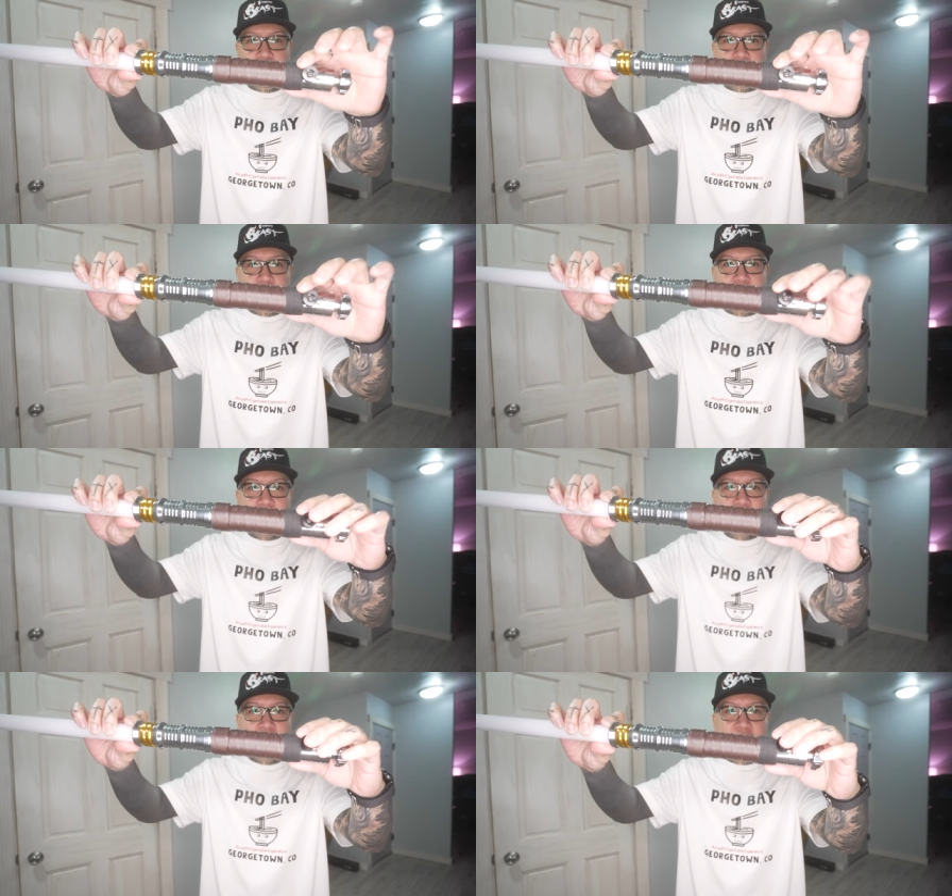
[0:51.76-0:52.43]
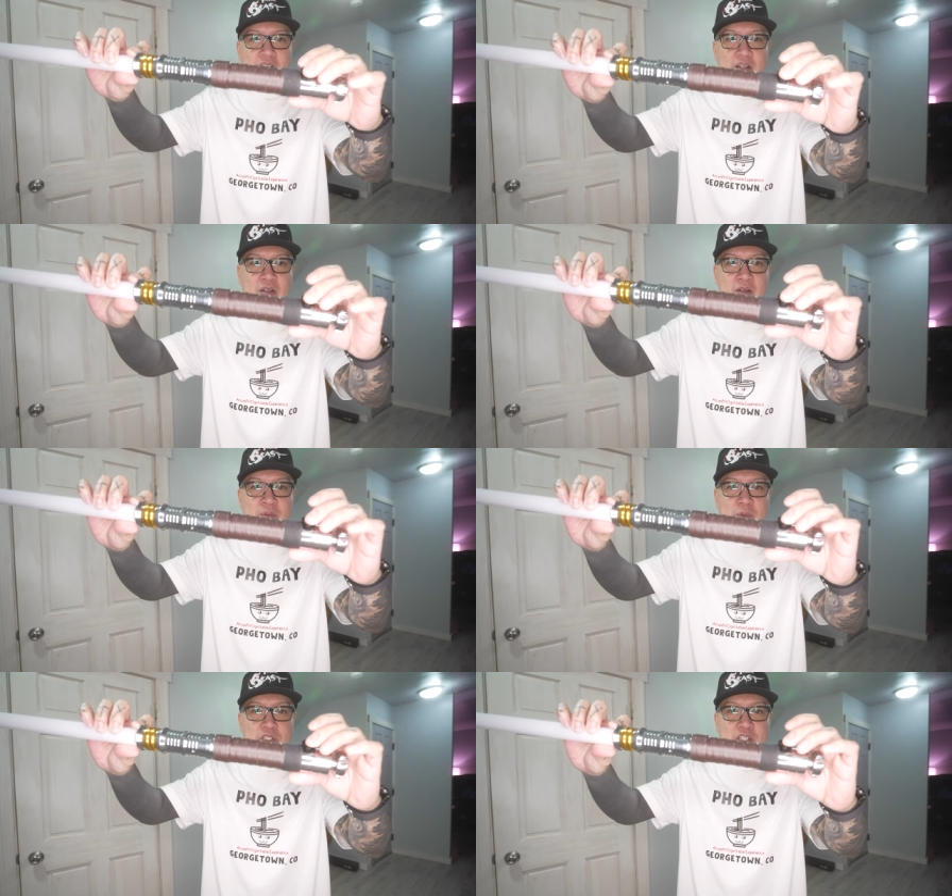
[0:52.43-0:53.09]
grip tape
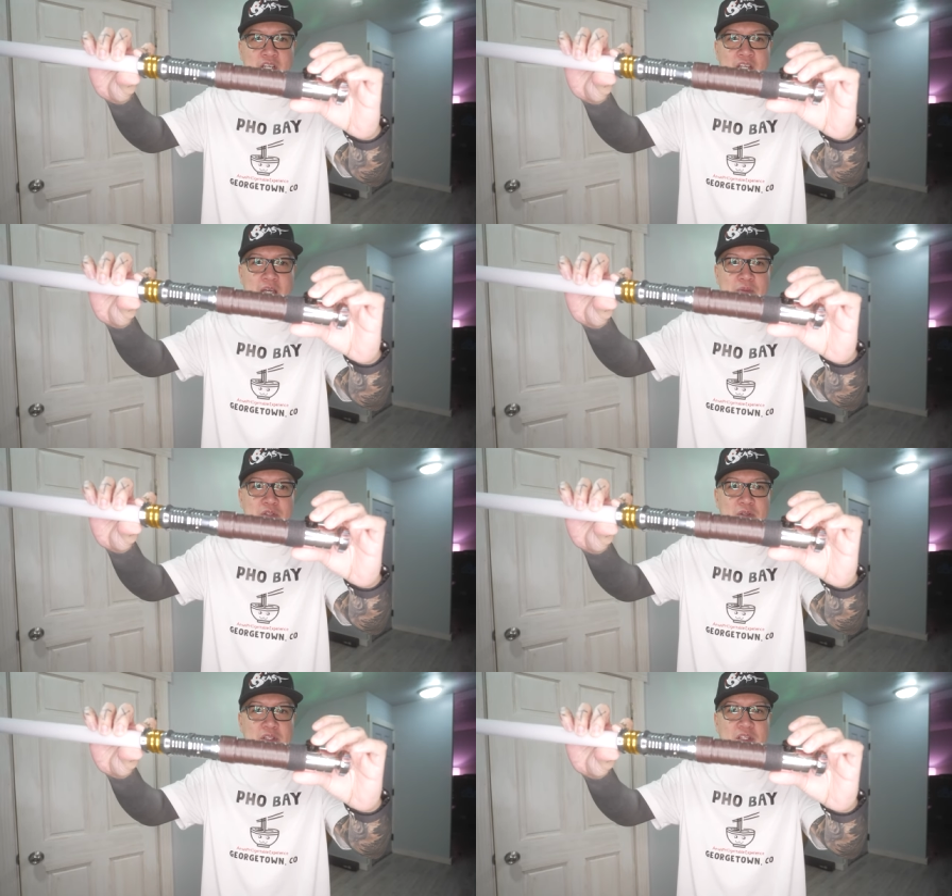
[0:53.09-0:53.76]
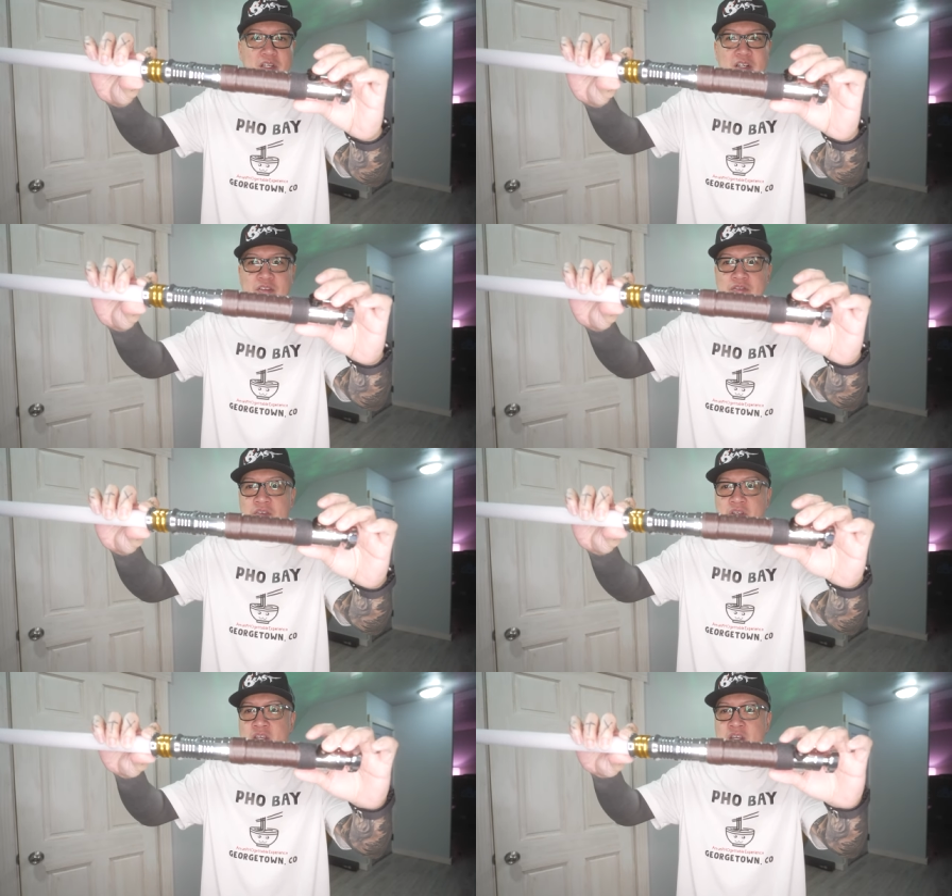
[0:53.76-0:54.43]
here, which I absolutely
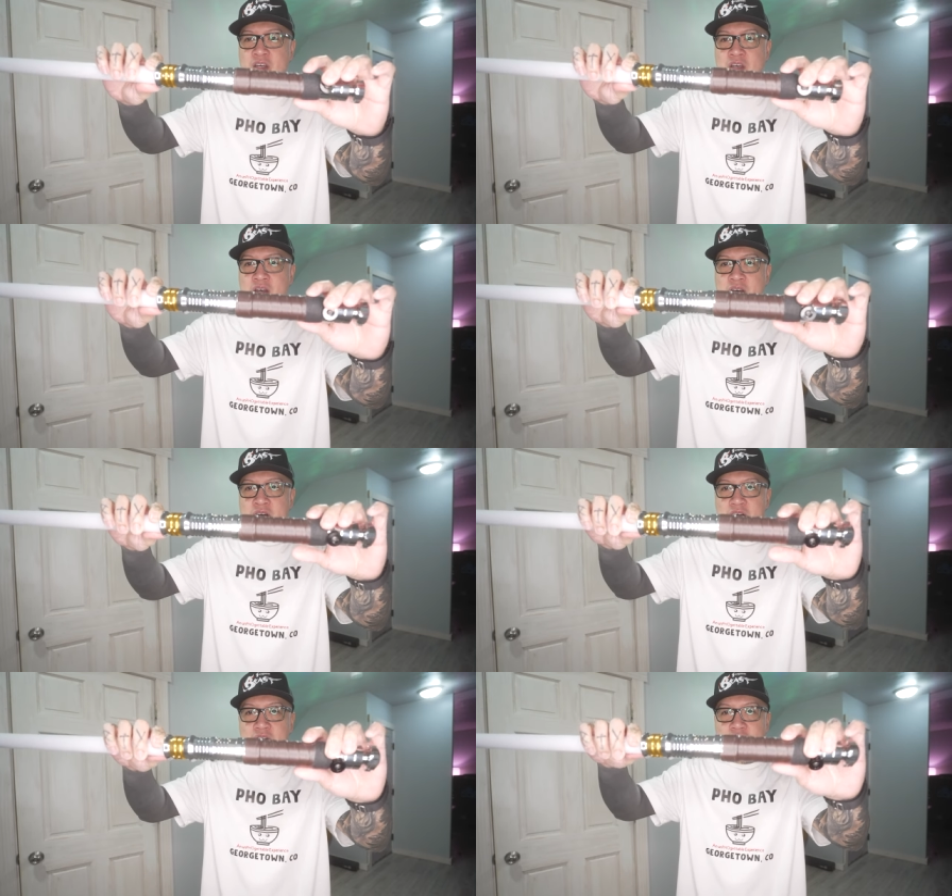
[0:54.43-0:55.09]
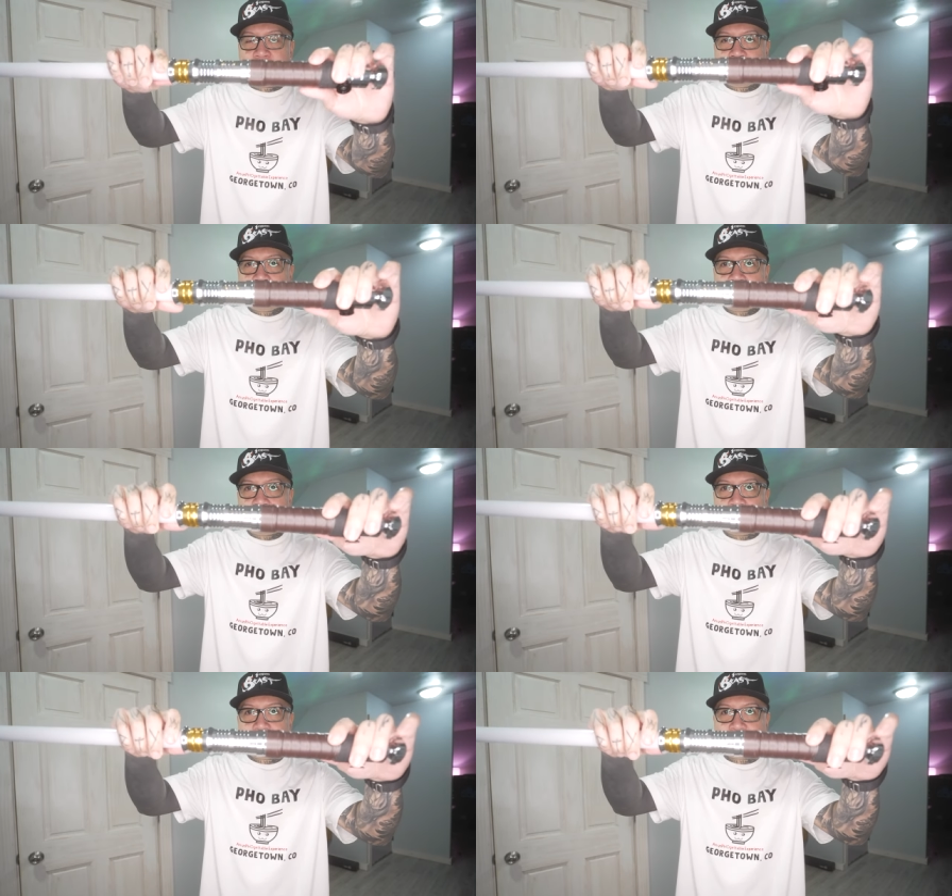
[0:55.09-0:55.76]
love on
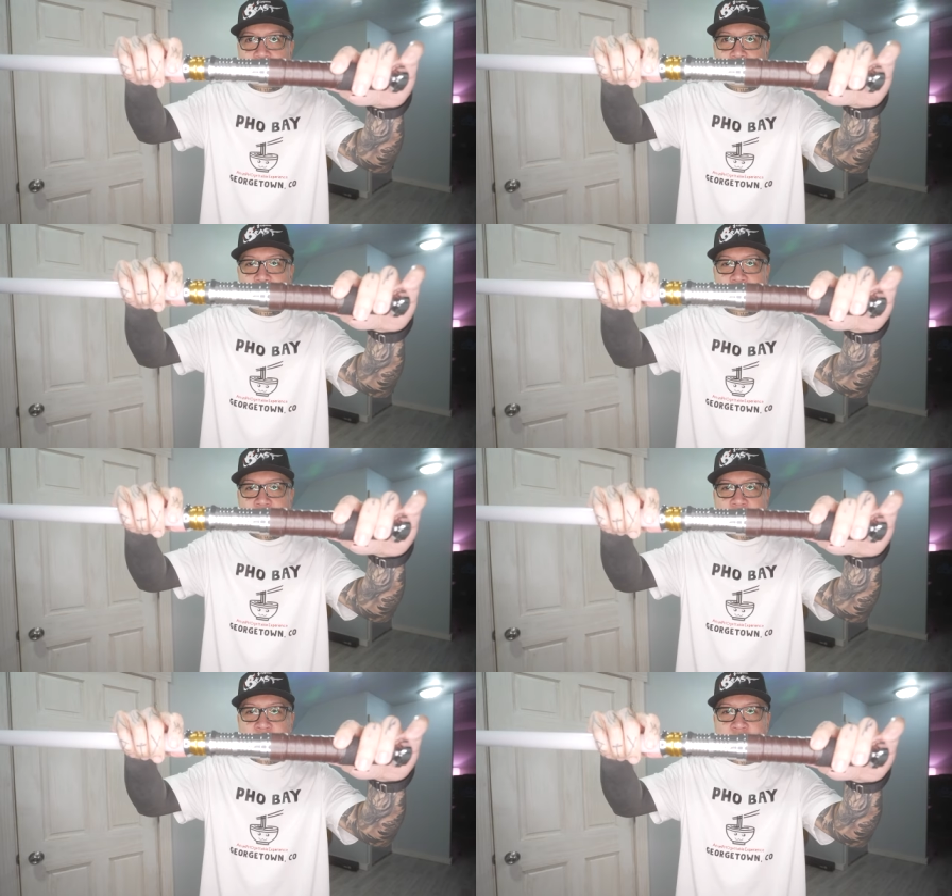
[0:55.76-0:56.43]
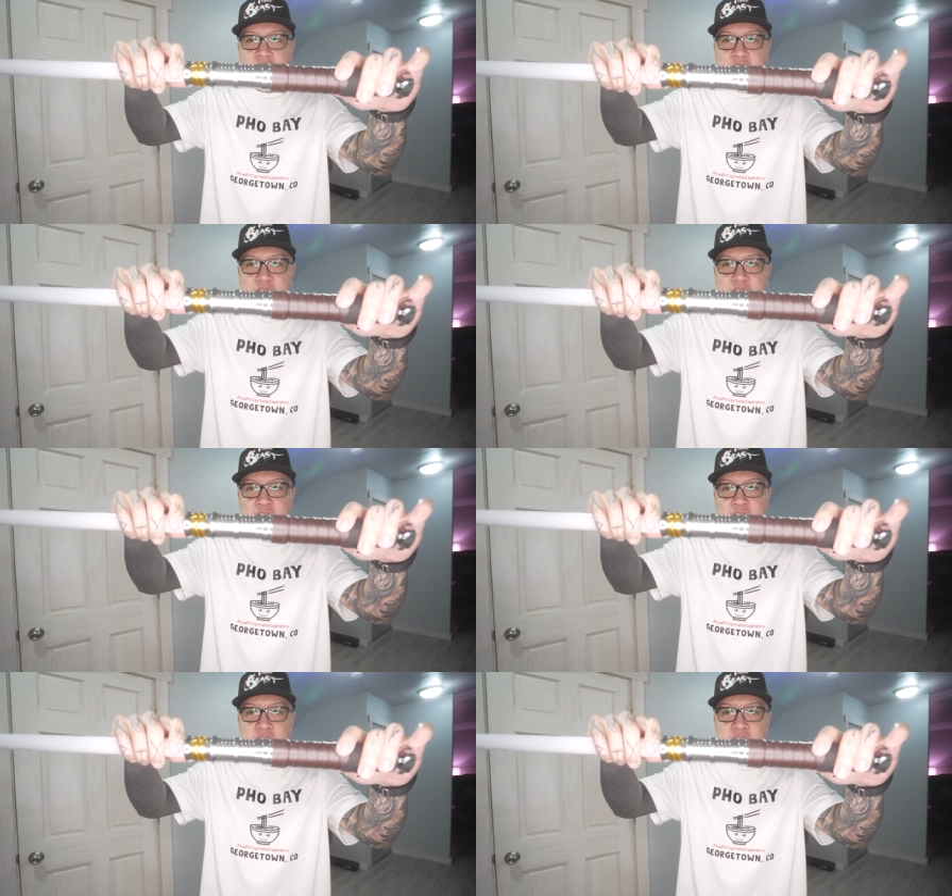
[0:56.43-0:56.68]
lightsabers,